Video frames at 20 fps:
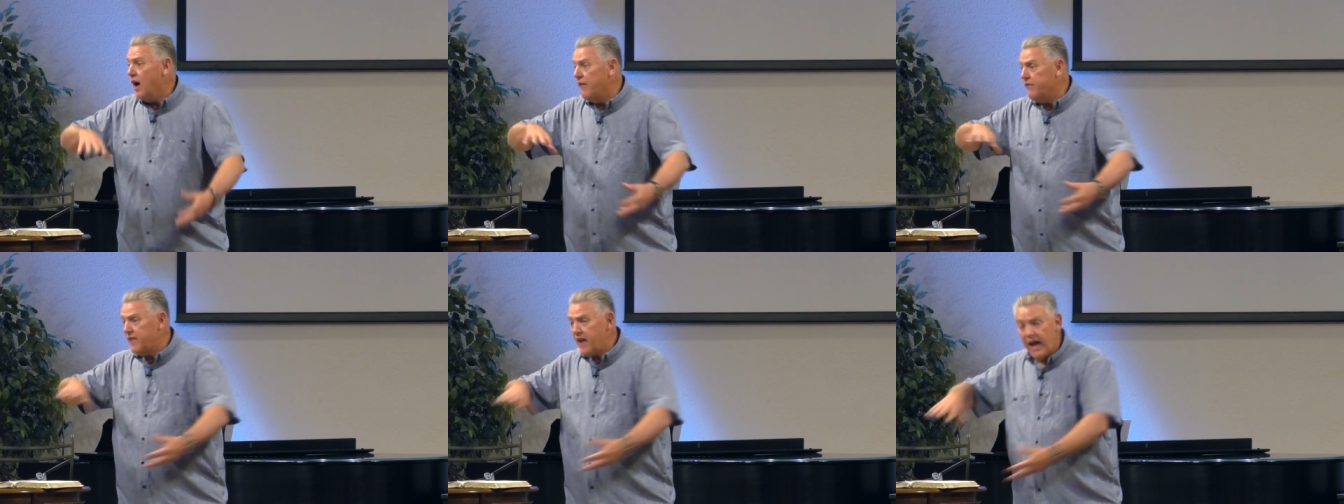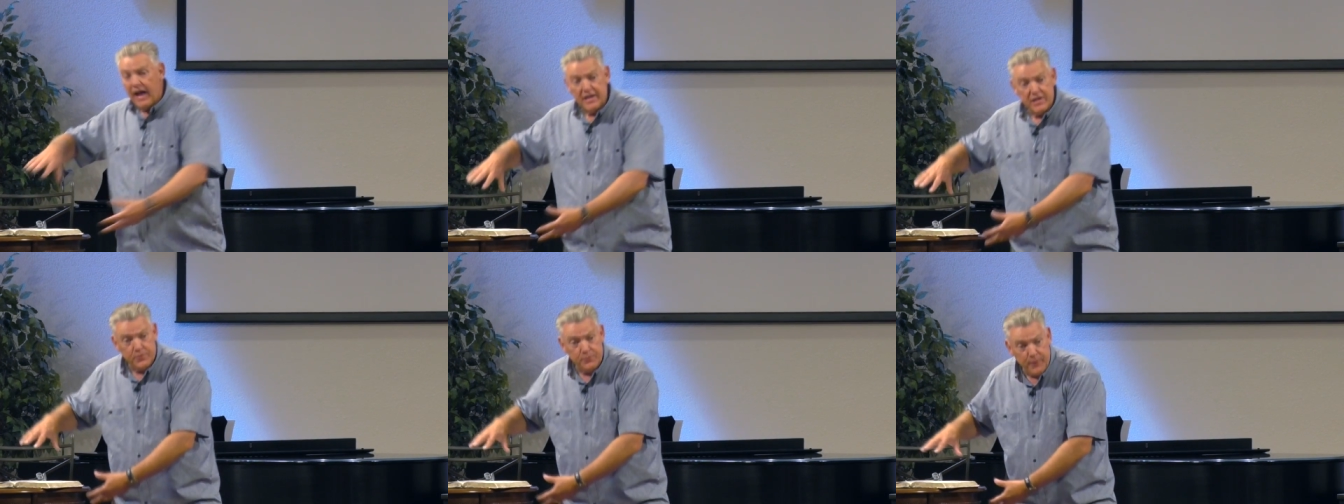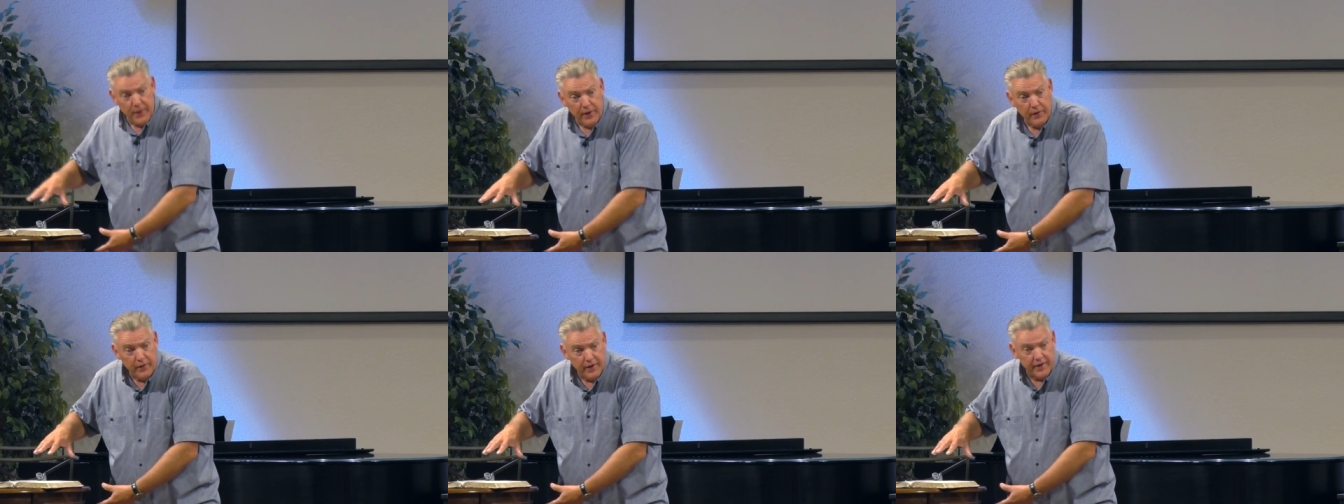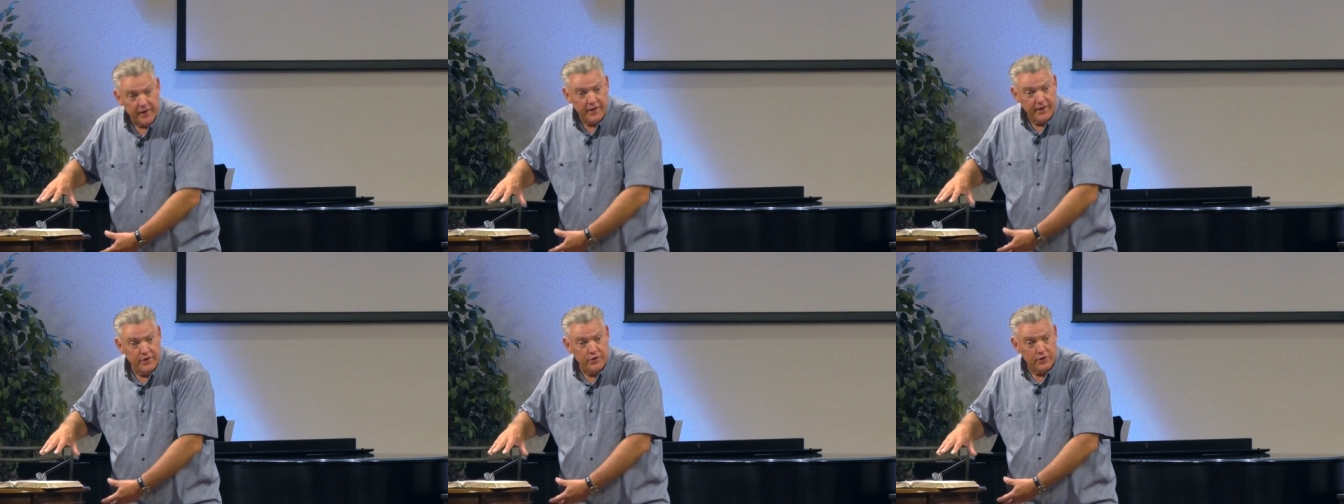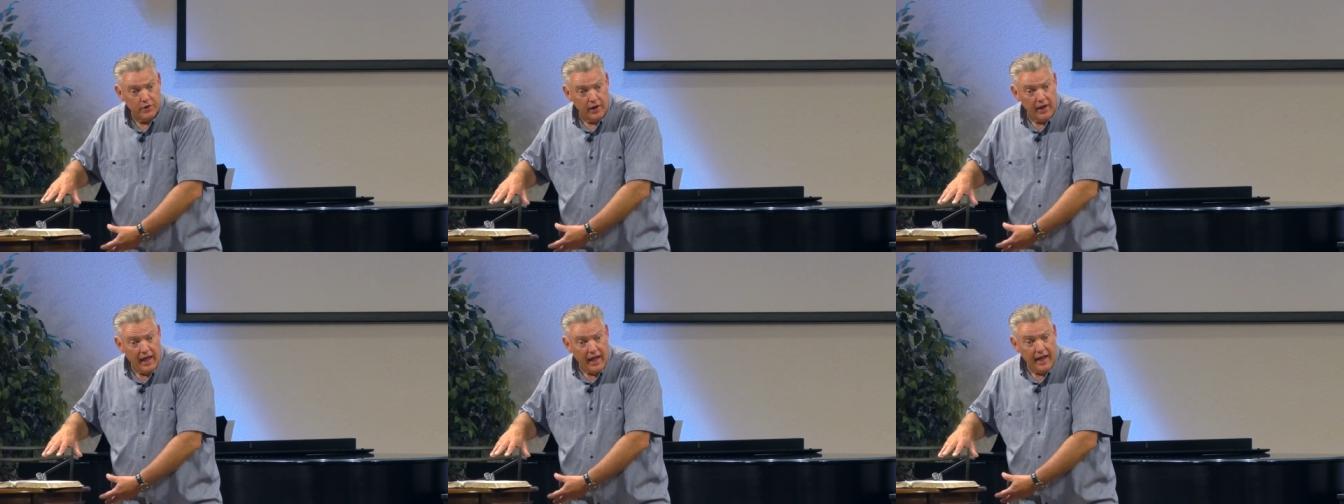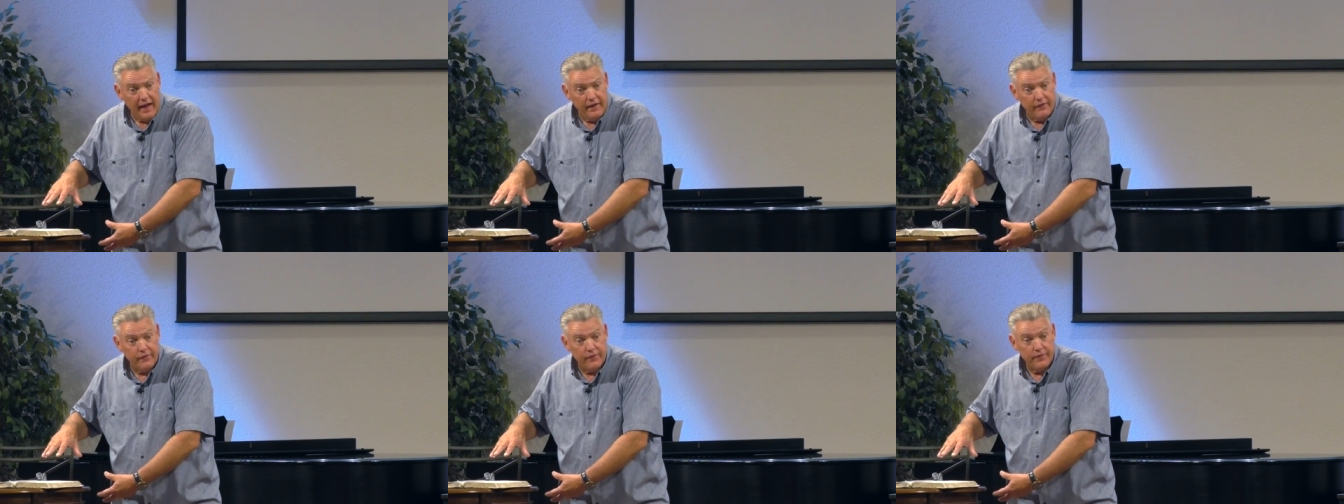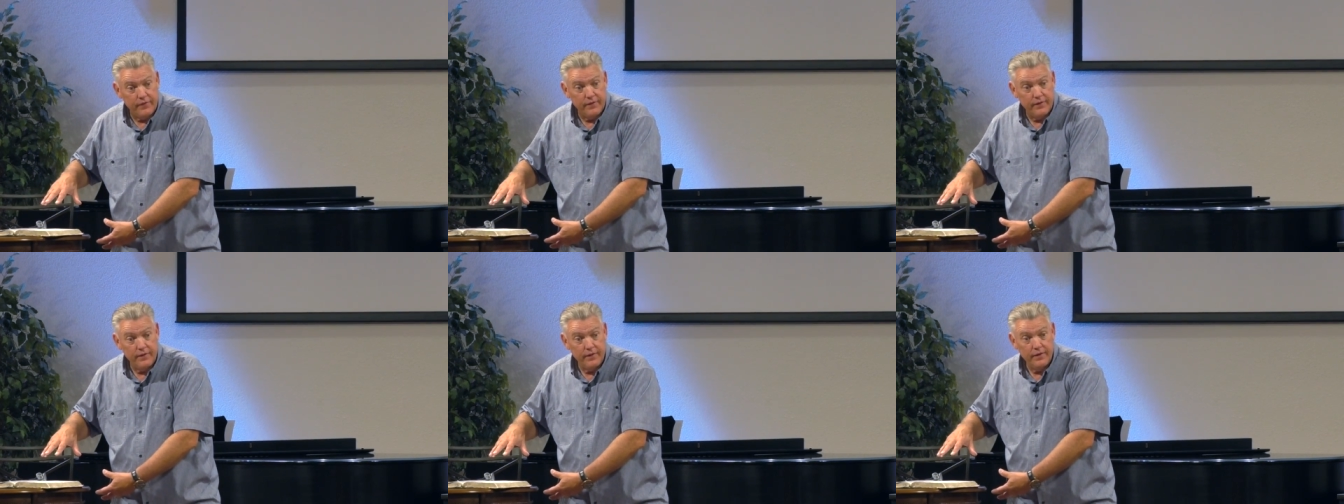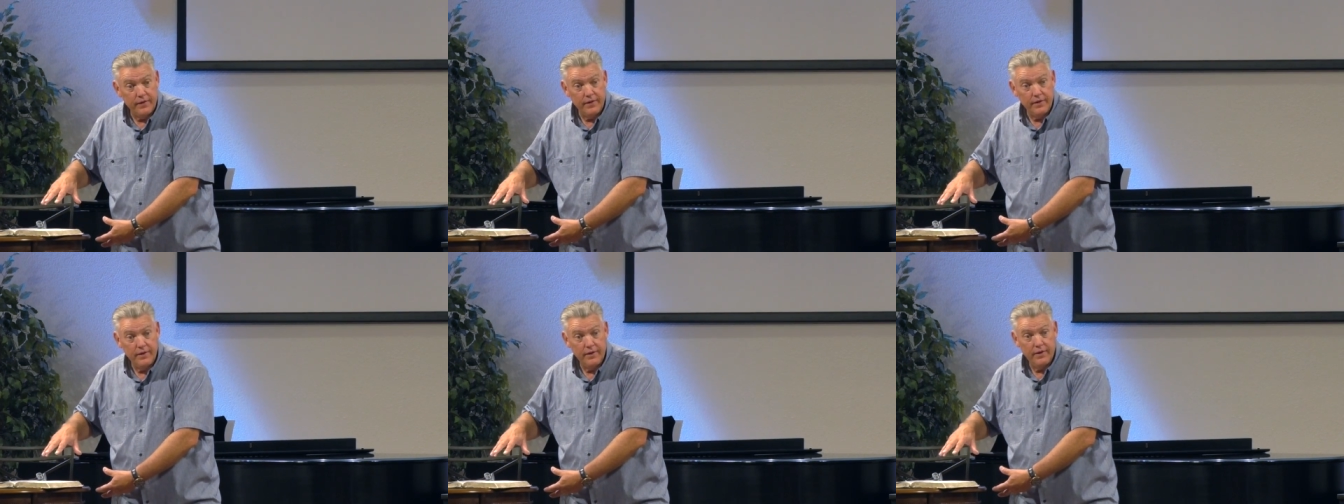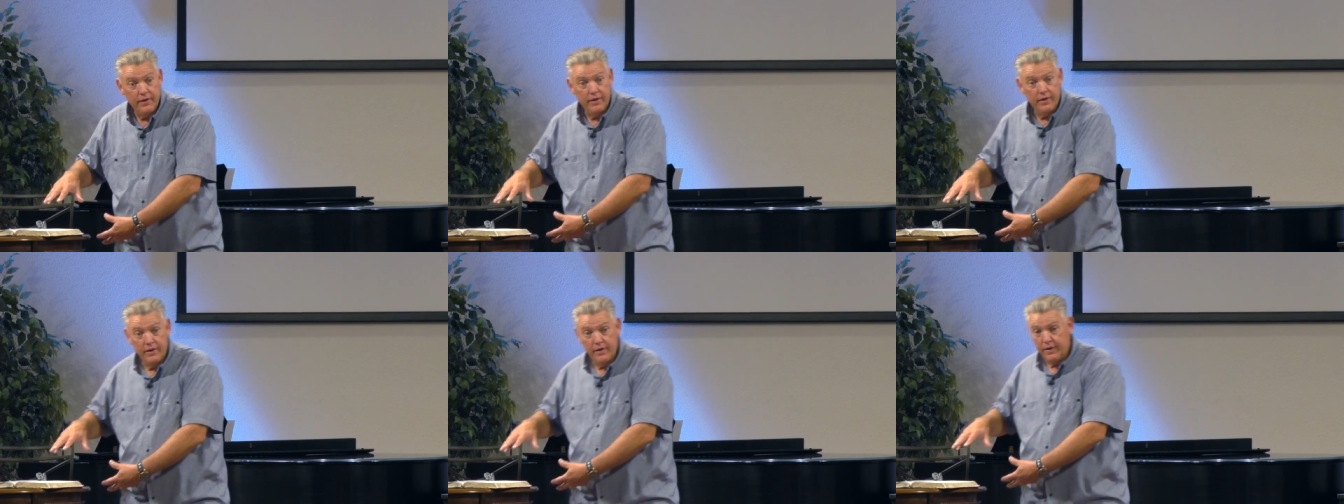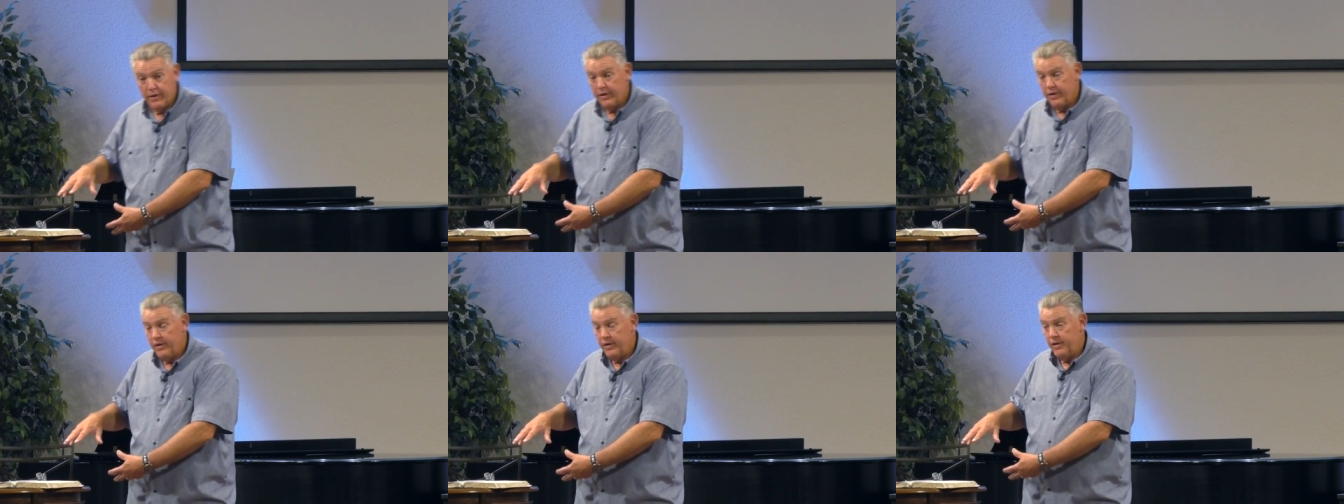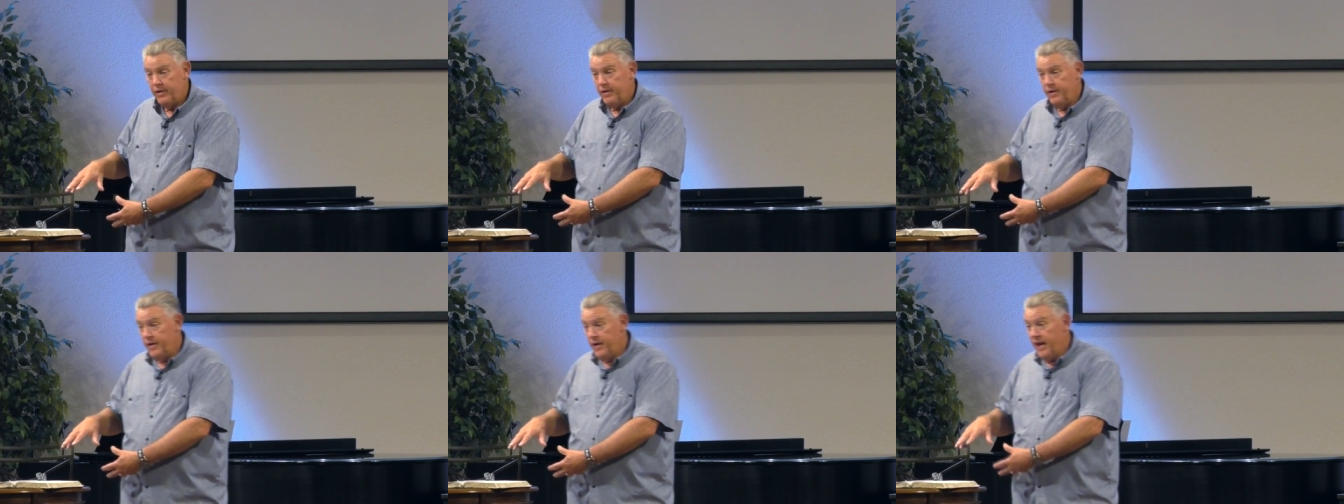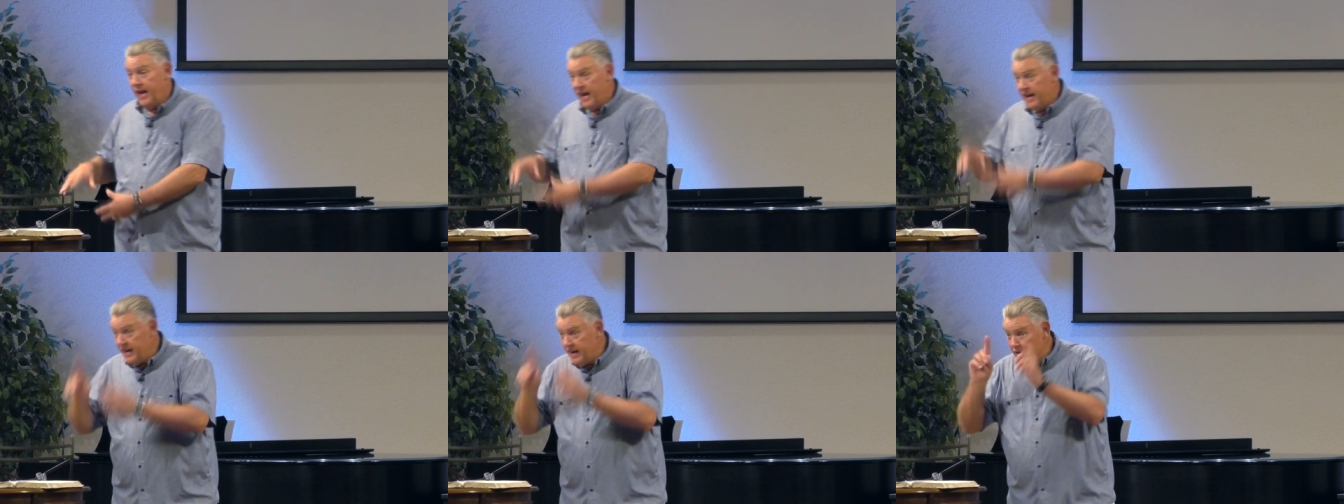of God's Spirit in your life. And